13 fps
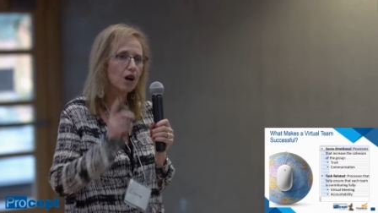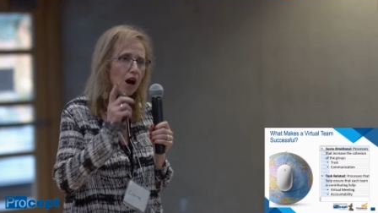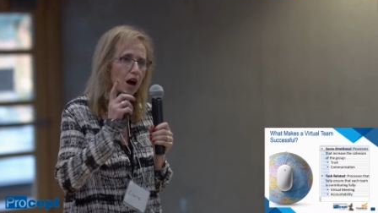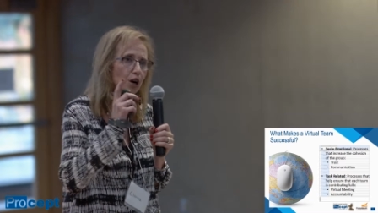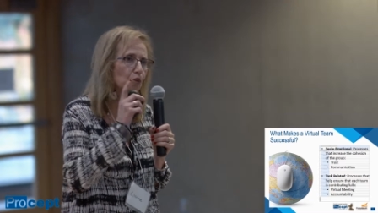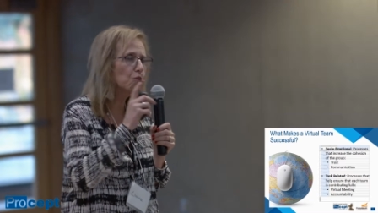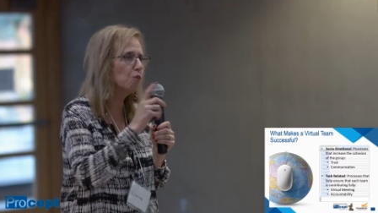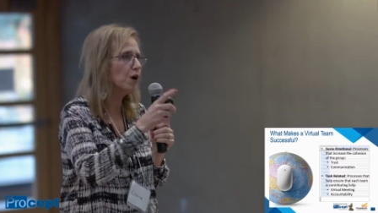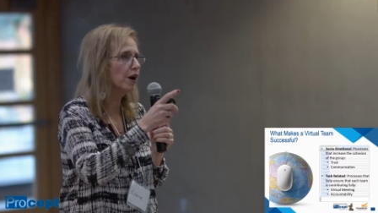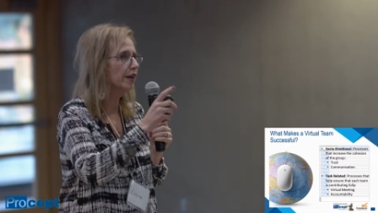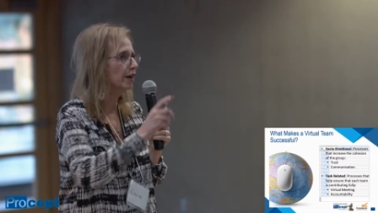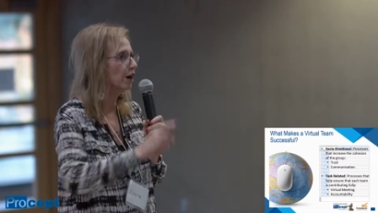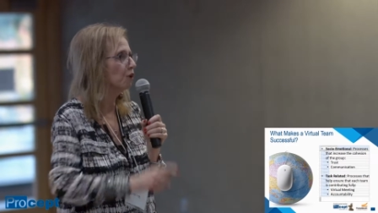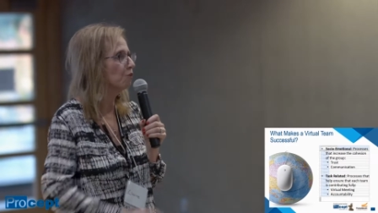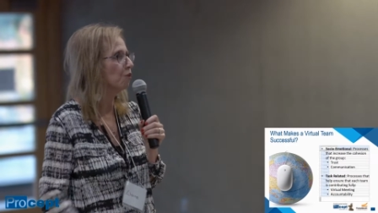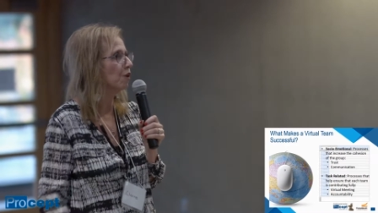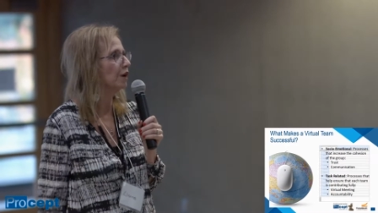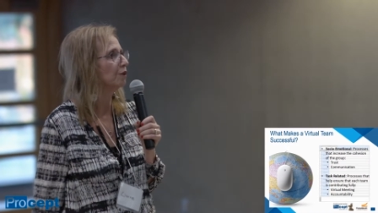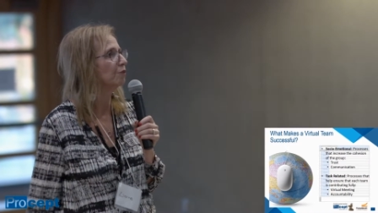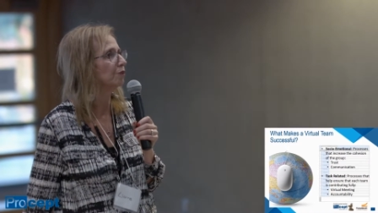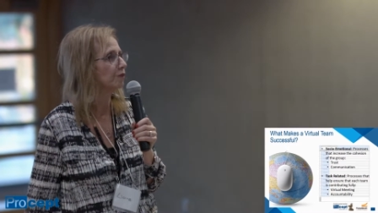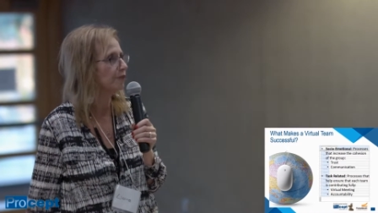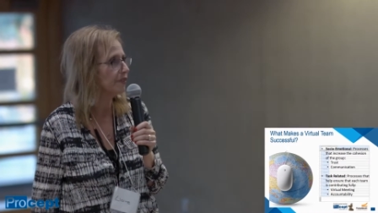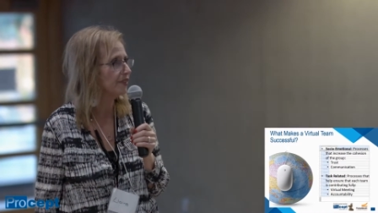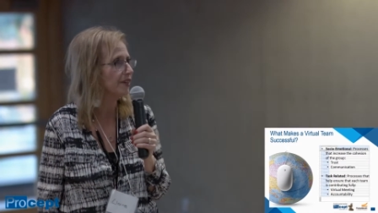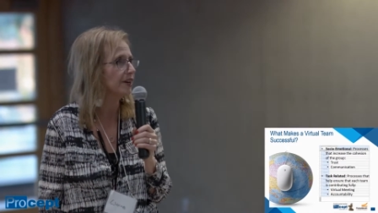Talk one-on-one. -on -one Talk one -on -one.
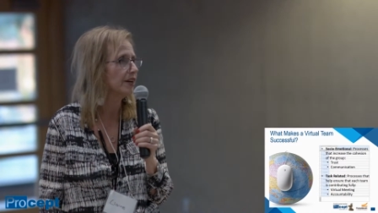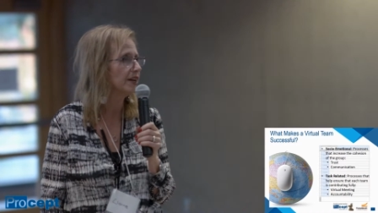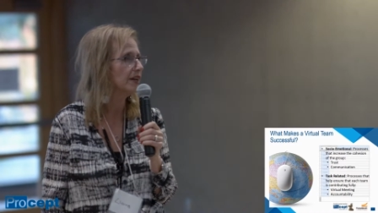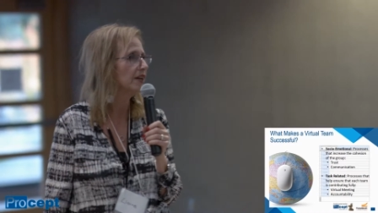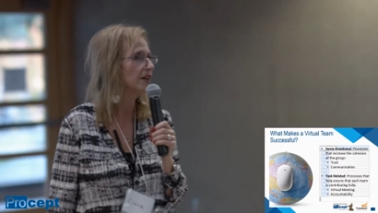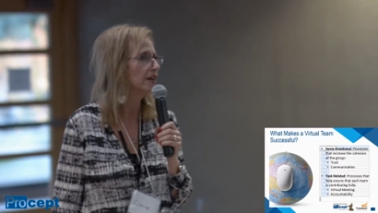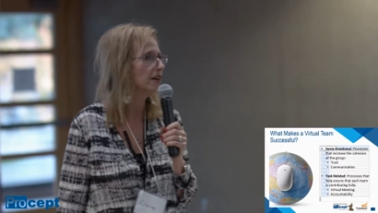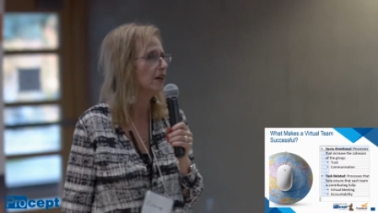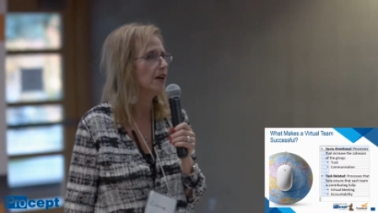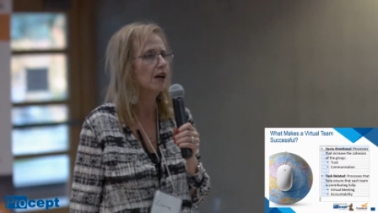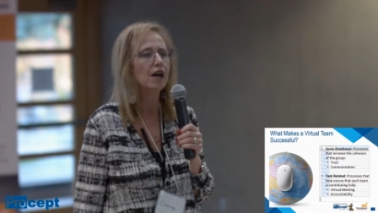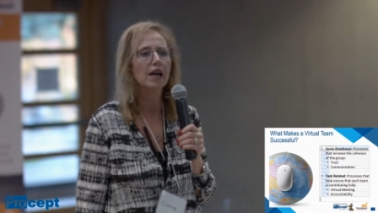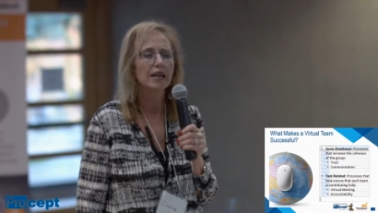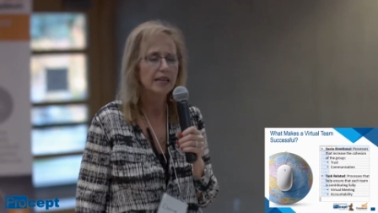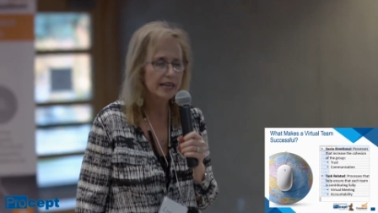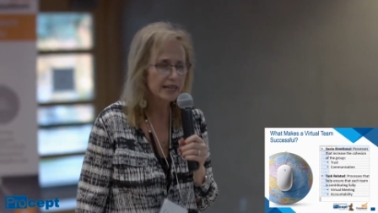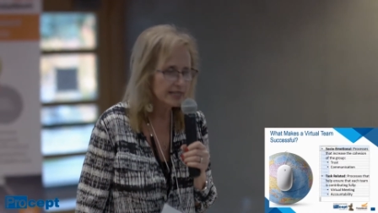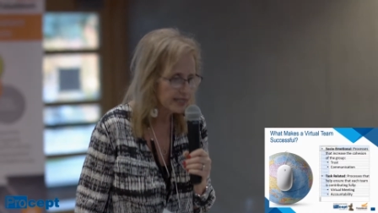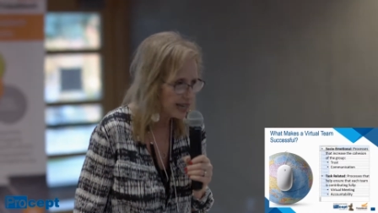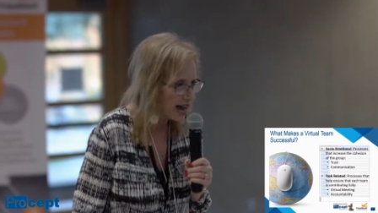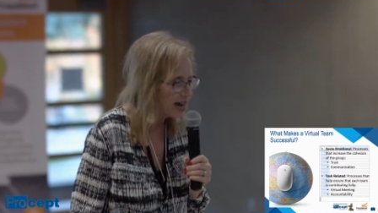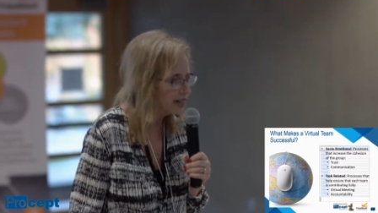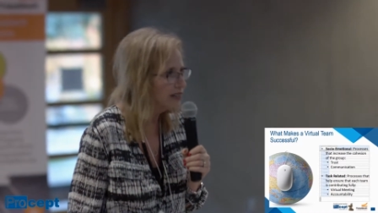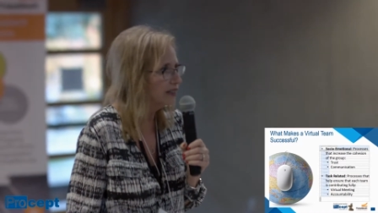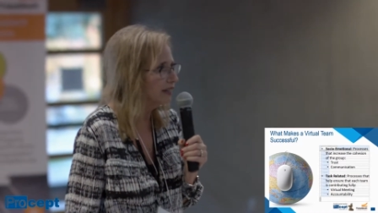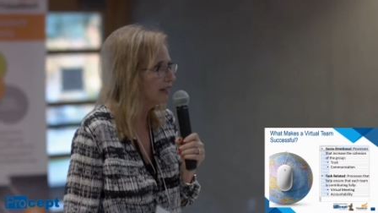one-on-one.
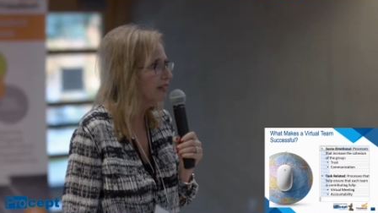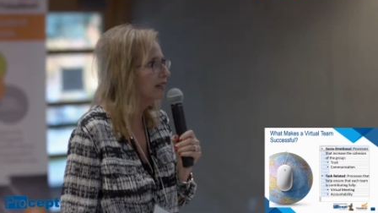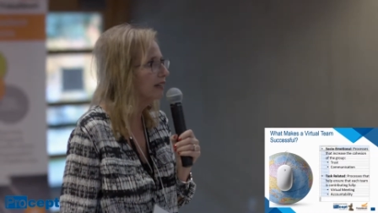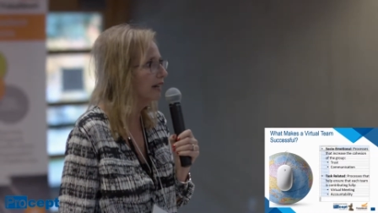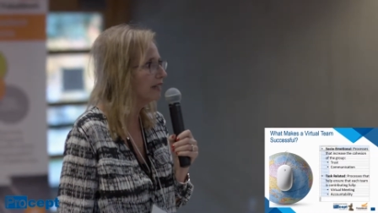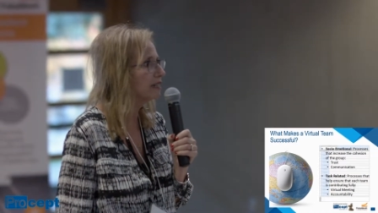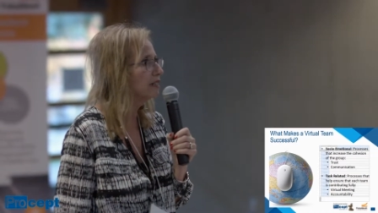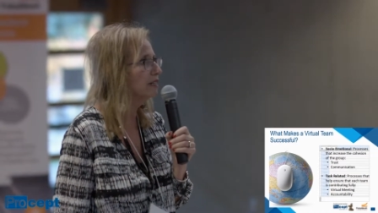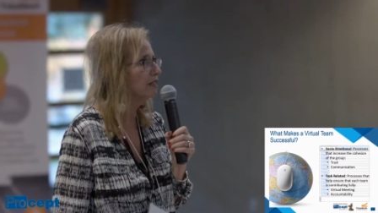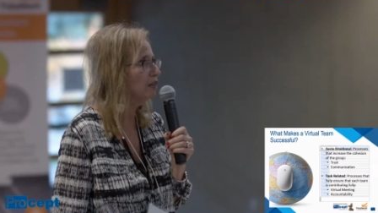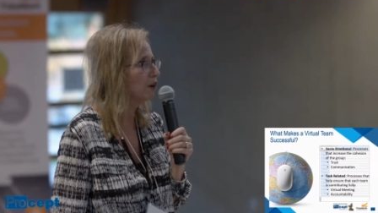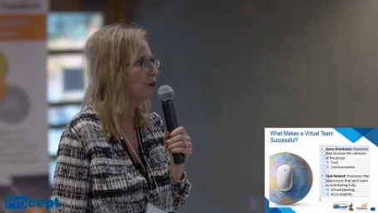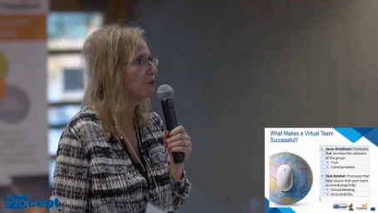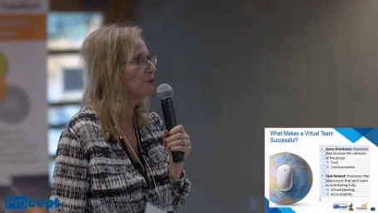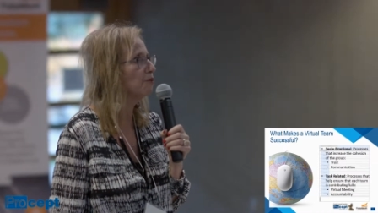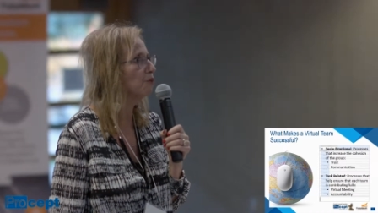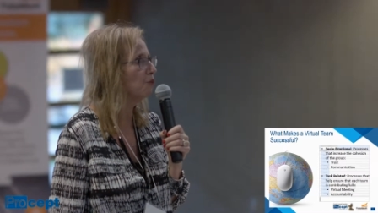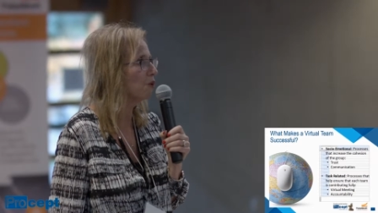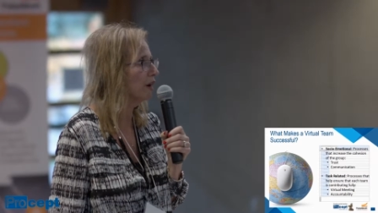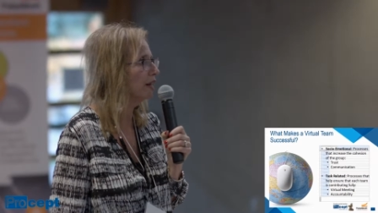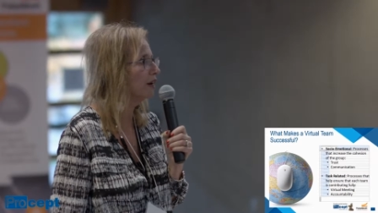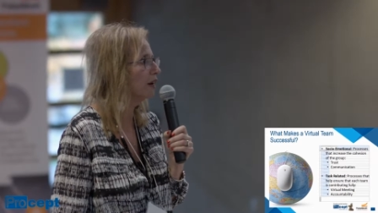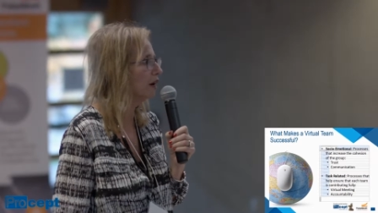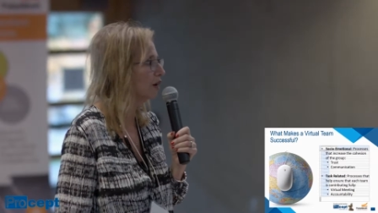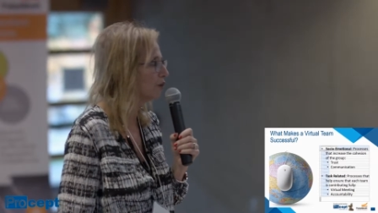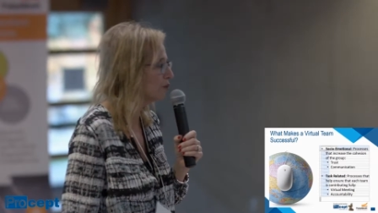Exactly. Get to know them one
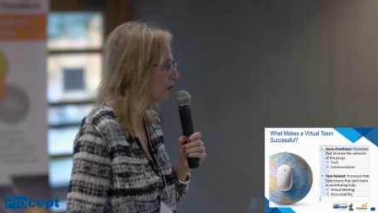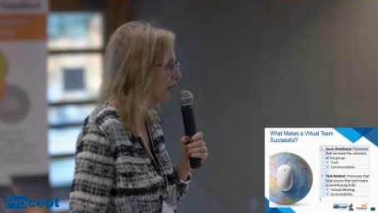on